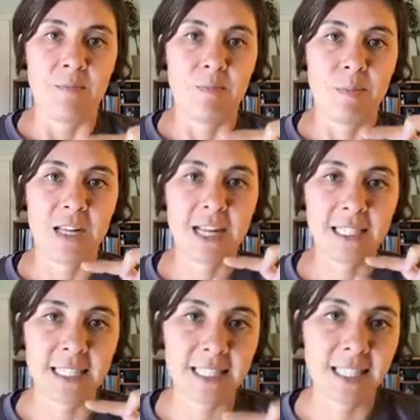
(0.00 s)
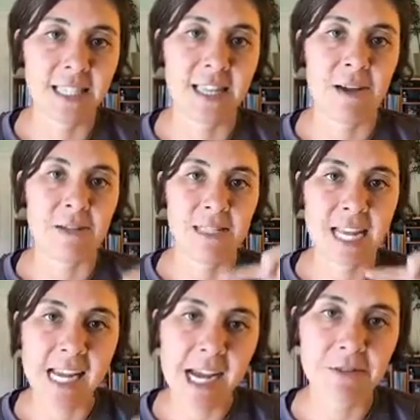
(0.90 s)
because it sits there
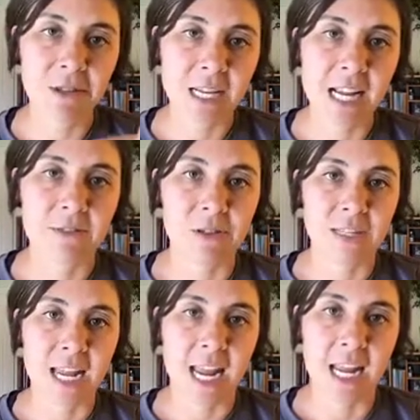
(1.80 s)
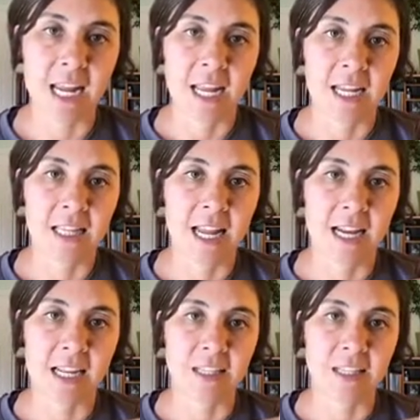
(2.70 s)
day after day after day, then it